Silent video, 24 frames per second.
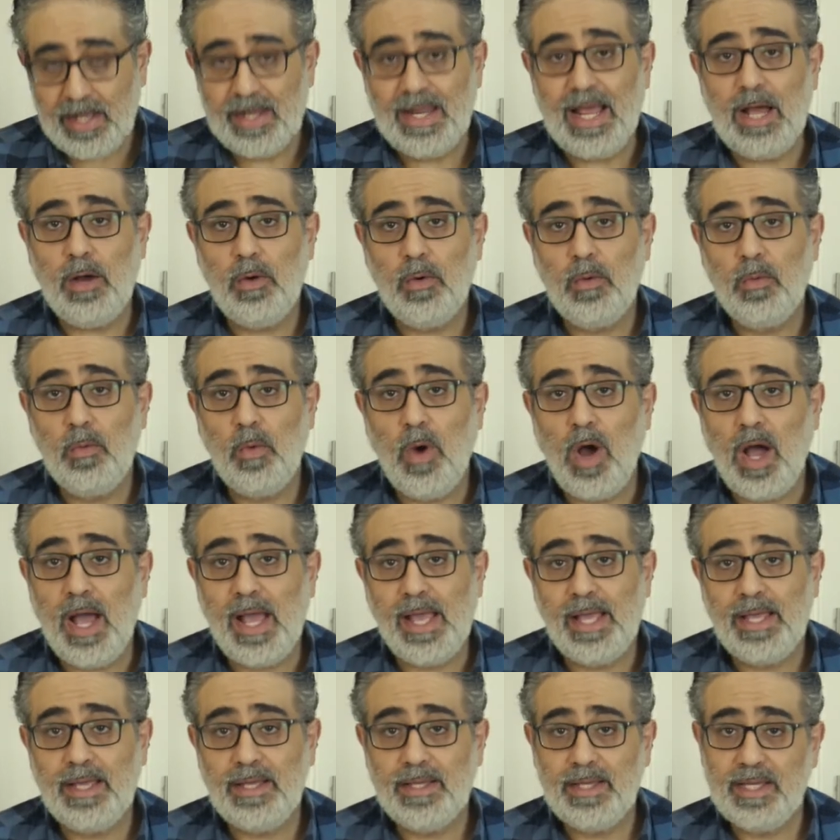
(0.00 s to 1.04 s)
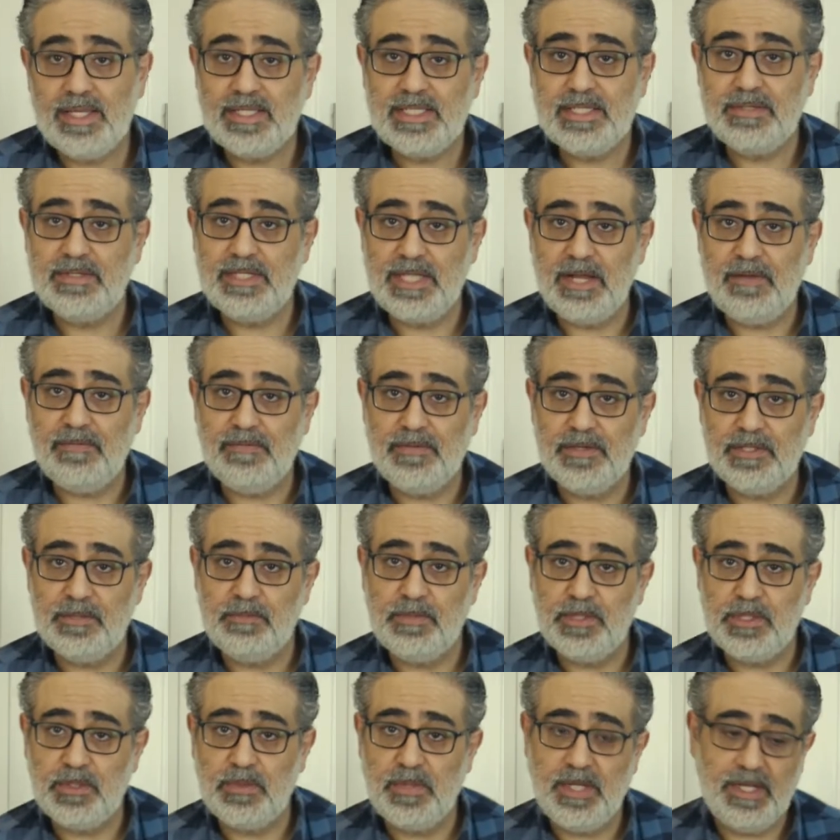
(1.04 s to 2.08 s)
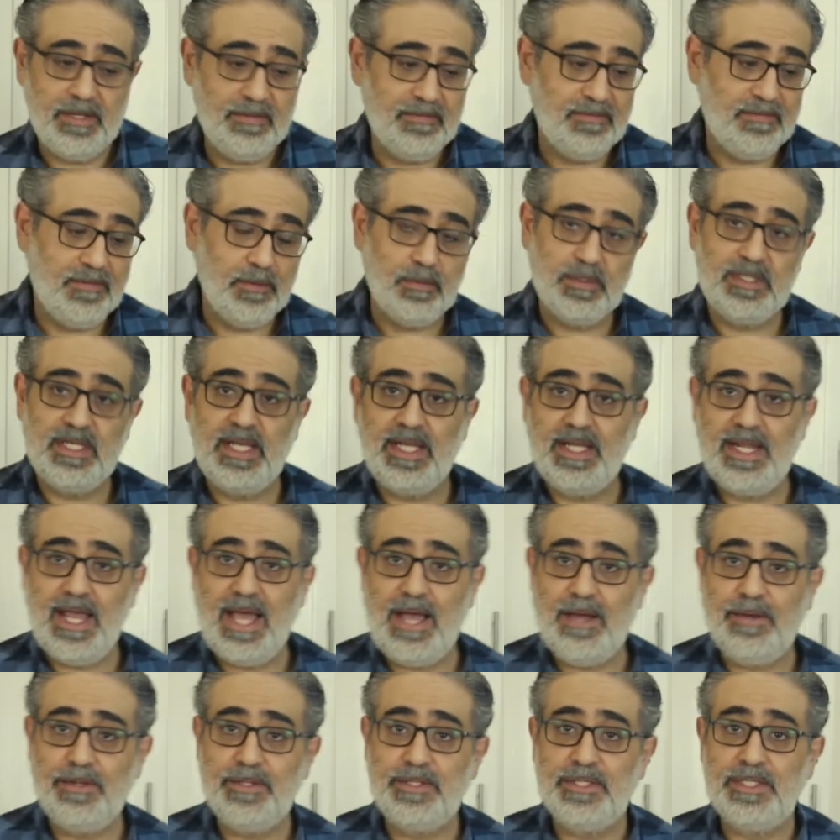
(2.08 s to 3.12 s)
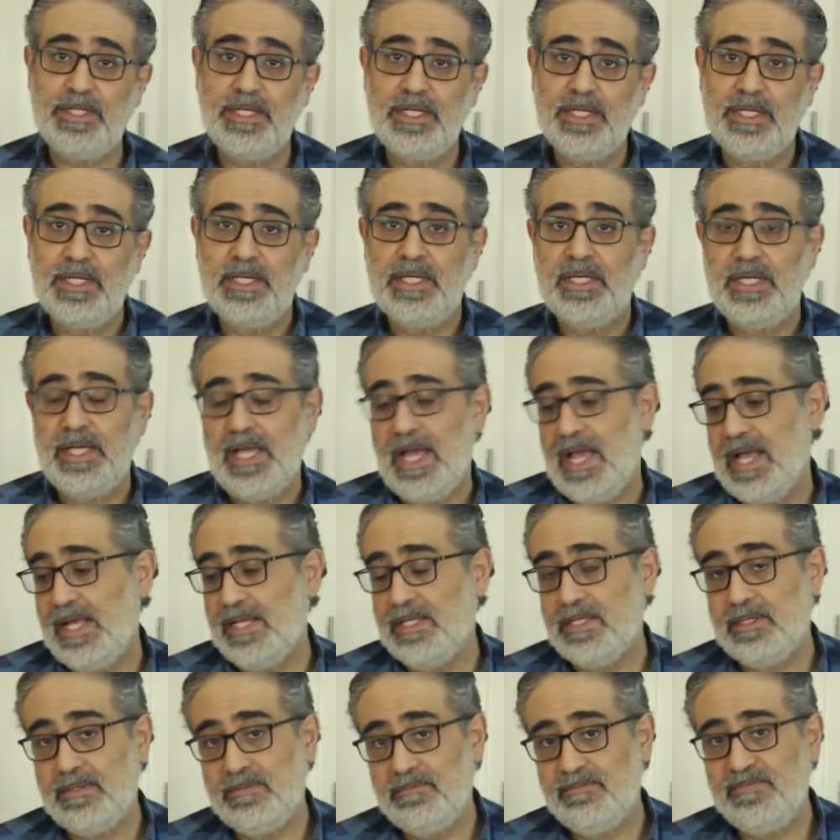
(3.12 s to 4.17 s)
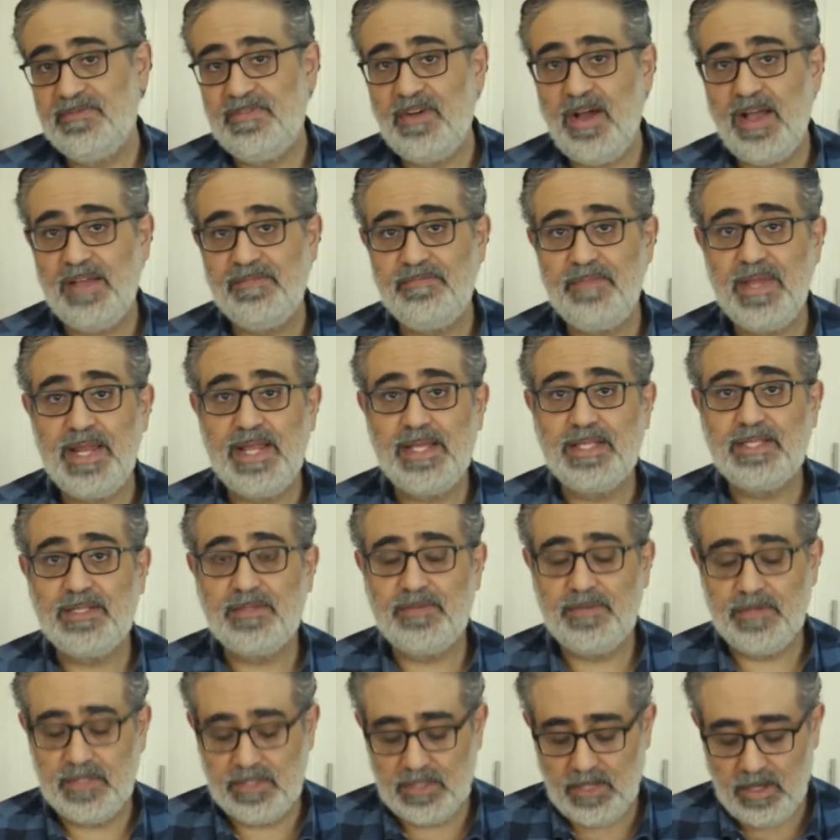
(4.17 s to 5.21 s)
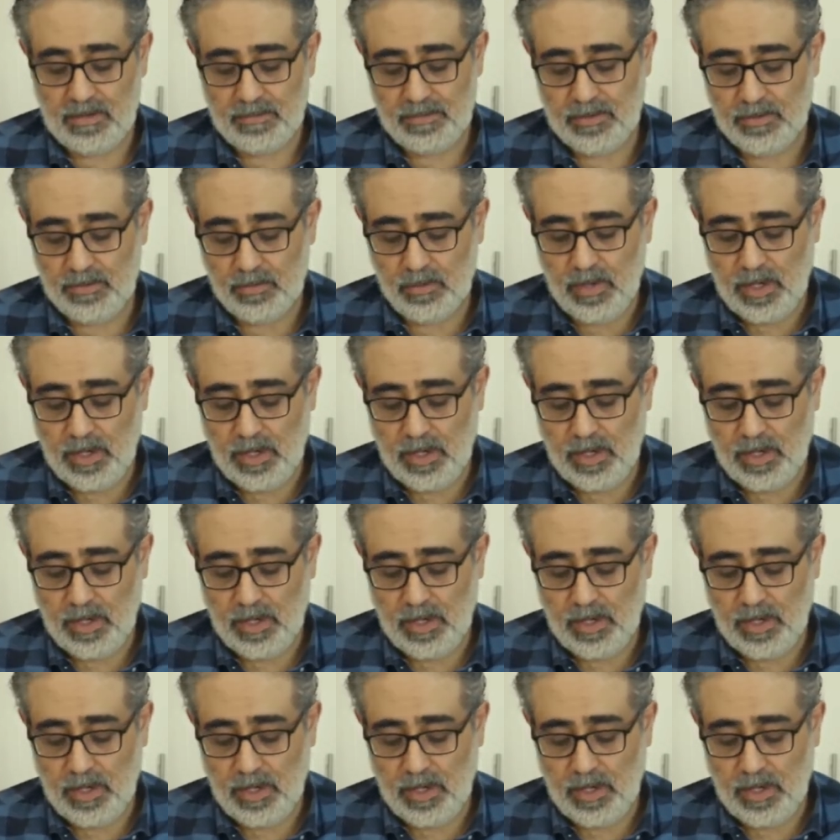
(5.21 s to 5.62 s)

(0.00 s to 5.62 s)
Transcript: Now, why is there a difference between 14 hours and 5 minutes, for example?